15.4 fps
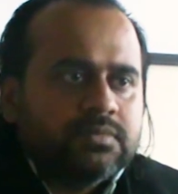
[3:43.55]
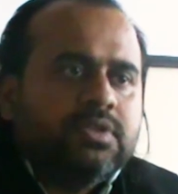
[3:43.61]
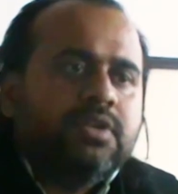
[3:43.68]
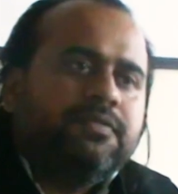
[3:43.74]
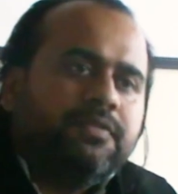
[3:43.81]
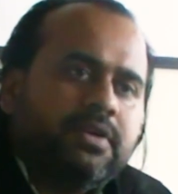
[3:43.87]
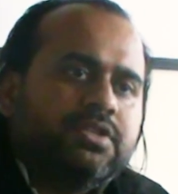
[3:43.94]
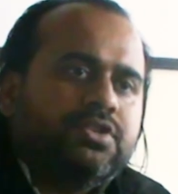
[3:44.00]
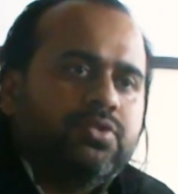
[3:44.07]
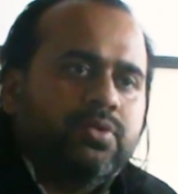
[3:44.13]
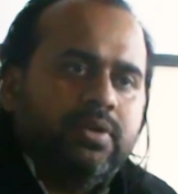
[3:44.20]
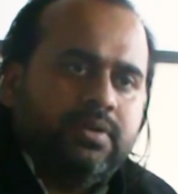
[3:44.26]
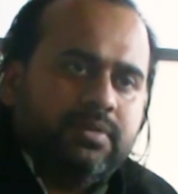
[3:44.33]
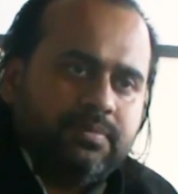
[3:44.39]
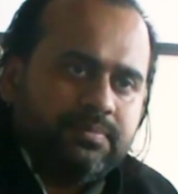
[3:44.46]
The first
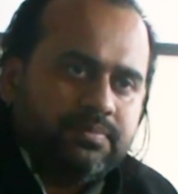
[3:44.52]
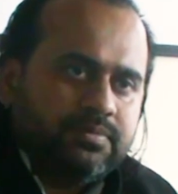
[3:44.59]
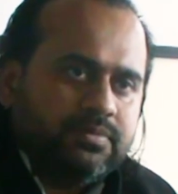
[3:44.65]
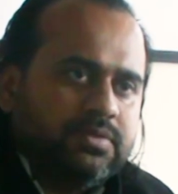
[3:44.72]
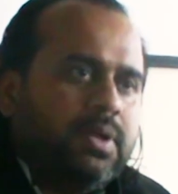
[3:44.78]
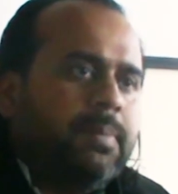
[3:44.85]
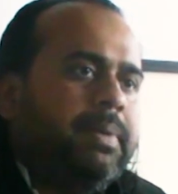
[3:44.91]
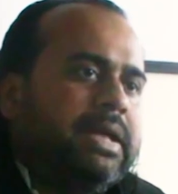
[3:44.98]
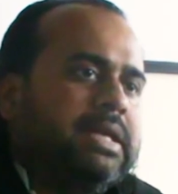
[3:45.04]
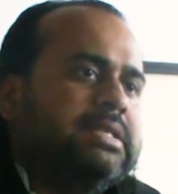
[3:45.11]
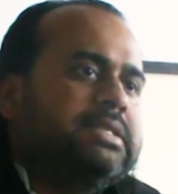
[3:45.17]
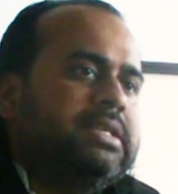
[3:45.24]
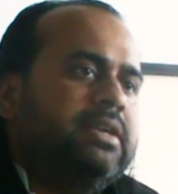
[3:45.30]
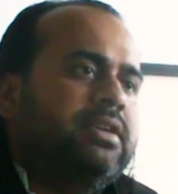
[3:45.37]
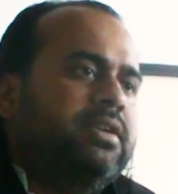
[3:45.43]
one, the
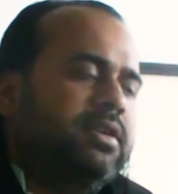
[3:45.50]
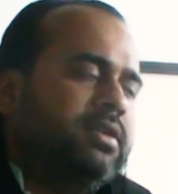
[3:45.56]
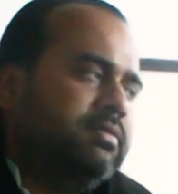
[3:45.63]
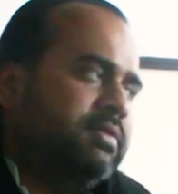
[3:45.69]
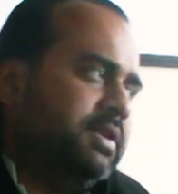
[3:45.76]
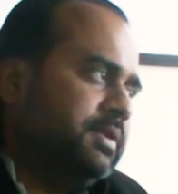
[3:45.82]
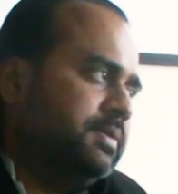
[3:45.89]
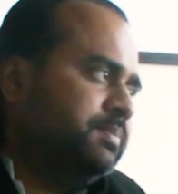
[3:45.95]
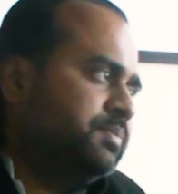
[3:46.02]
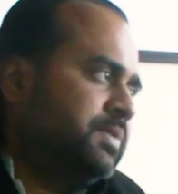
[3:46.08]
brain-centered one.